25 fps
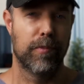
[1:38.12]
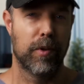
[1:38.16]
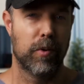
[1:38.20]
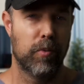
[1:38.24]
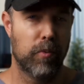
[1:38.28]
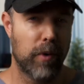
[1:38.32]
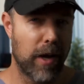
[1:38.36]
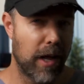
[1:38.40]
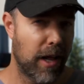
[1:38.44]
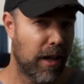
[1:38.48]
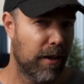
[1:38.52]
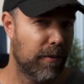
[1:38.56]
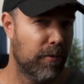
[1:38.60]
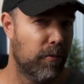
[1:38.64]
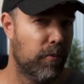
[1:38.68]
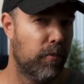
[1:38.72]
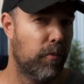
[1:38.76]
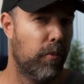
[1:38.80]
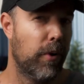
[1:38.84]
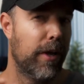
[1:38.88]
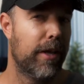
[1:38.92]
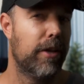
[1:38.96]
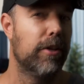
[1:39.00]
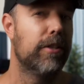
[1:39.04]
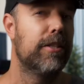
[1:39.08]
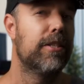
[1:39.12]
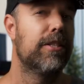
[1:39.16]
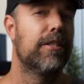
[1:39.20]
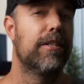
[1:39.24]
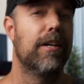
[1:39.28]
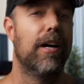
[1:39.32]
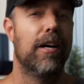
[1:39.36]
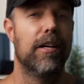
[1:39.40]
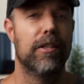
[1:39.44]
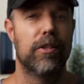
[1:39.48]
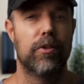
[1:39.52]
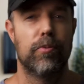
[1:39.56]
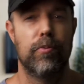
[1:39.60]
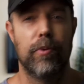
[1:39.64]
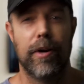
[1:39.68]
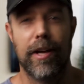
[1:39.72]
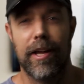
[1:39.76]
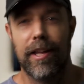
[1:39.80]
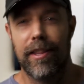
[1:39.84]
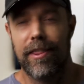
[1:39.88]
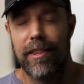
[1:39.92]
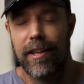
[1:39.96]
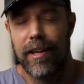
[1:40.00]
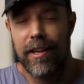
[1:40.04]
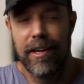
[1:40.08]
Well, we could start
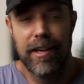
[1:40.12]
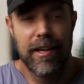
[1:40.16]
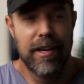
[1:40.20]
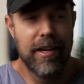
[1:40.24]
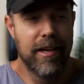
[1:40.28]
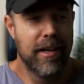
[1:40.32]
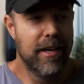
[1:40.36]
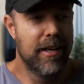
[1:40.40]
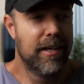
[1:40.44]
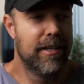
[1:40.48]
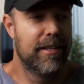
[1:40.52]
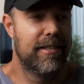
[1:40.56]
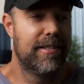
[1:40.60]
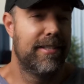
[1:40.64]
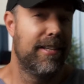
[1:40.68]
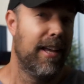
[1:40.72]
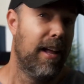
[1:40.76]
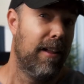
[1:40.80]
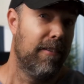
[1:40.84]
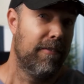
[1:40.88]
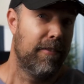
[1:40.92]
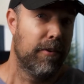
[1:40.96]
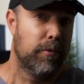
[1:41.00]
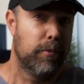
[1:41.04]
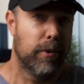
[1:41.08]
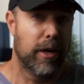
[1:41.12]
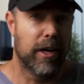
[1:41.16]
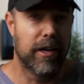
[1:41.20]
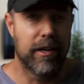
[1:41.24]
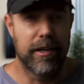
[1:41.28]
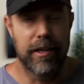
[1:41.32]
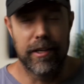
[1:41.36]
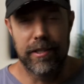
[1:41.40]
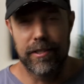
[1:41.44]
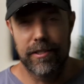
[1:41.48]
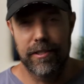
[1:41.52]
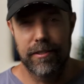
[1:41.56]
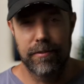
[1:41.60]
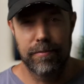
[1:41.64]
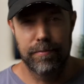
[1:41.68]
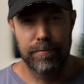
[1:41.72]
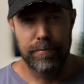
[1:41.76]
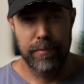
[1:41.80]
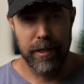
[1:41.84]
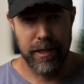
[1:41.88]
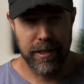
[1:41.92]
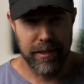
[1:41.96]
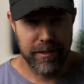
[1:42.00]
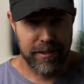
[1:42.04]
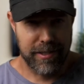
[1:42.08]
with self-awareness,
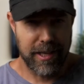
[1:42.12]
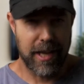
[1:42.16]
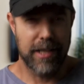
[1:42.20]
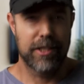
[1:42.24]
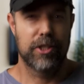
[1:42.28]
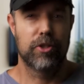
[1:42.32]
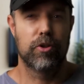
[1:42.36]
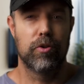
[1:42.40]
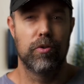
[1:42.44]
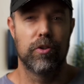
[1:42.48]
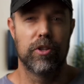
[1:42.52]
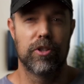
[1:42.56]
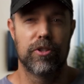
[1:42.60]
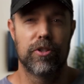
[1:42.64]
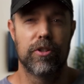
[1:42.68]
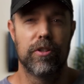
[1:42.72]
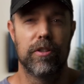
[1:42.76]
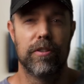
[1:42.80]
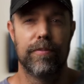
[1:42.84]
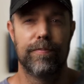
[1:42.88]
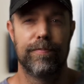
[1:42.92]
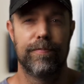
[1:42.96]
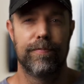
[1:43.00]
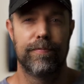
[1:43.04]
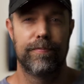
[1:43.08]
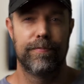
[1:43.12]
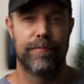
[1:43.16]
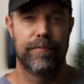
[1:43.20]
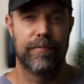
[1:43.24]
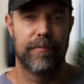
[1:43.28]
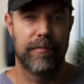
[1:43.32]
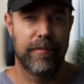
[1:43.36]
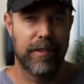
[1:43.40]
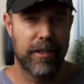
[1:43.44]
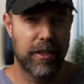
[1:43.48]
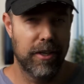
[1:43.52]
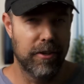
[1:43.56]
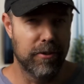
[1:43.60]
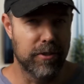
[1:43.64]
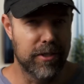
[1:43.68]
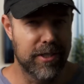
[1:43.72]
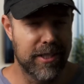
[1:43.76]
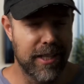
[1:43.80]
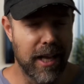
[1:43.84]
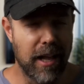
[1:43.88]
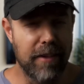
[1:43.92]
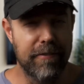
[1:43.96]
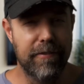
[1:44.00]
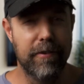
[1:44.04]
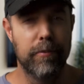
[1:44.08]
because that's crucial.
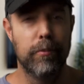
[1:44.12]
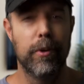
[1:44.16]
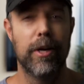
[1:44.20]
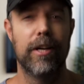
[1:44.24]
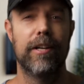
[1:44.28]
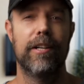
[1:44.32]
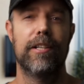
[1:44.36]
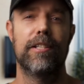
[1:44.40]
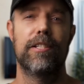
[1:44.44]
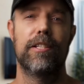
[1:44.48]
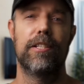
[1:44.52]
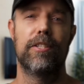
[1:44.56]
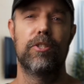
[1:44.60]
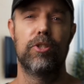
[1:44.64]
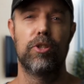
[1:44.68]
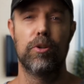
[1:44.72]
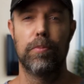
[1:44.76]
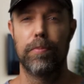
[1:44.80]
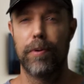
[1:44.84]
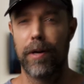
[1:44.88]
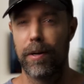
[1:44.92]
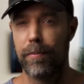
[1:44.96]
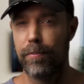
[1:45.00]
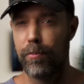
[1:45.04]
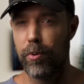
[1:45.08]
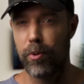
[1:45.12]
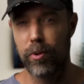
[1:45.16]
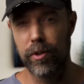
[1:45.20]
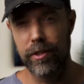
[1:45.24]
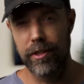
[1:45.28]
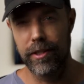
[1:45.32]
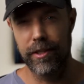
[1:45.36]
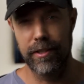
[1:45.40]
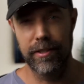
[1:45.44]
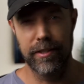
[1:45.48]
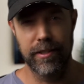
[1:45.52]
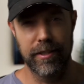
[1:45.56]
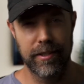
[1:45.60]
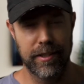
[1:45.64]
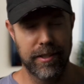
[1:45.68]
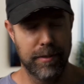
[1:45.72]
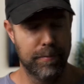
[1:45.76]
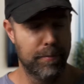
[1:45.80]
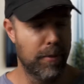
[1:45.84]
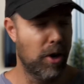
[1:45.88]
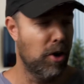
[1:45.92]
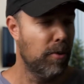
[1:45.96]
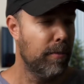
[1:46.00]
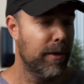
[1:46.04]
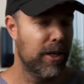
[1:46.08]
Self-awareness is super important. The
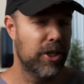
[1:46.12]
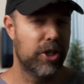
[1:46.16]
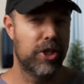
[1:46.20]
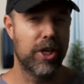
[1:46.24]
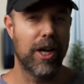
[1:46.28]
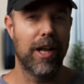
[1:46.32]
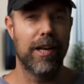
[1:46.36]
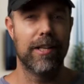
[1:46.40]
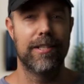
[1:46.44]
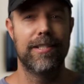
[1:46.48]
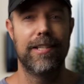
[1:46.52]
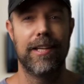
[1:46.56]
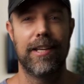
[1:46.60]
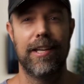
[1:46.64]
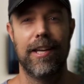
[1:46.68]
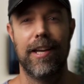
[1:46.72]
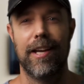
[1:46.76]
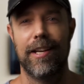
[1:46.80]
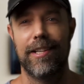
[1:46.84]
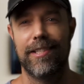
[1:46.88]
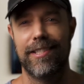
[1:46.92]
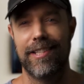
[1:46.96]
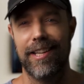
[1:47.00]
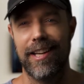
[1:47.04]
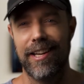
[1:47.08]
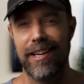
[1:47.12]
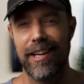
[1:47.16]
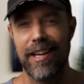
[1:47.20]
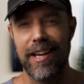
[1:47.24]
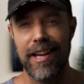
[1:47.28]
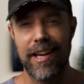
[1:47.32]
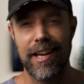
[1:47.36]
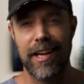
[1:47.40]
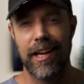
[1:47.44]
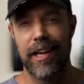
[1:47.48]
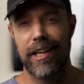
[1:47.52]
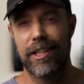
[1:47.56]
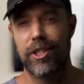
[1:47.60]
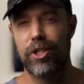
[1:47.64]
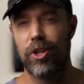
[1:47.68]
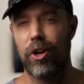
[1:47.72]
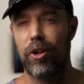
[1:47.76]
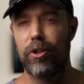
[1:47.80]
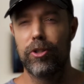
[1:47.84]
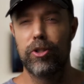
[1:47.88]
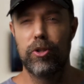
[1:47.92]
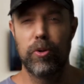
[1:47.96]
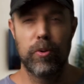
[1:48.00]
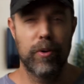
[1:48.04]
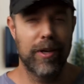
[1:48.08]
moment jealousy kicks in, it's
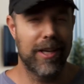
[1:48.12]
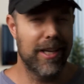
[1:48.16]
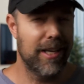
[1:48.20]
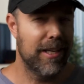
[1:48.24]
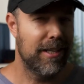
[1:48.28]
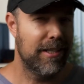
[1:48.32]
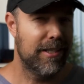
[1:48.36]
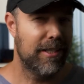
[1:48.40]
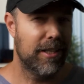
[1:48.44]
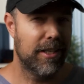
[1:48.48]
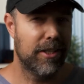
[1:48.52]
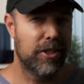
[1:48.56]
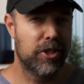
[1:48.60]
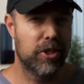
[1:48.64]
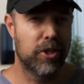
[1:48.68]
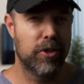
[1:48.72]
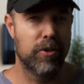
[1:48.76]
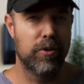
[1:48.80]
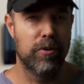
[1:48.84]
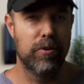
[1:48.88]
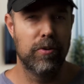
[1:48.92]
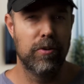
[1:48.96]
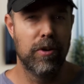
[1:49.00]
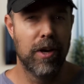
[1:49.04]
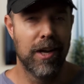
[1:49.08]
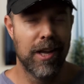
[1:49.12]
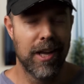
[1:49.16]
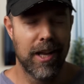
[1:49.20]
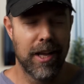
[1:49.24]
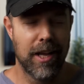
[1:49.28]
all too easy to